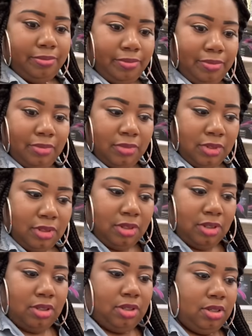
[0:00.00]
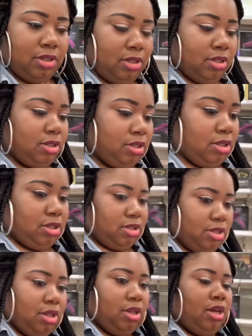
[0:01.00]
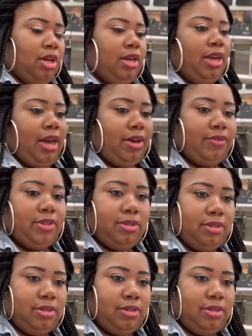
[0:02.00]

Five X. Five large. Calvin,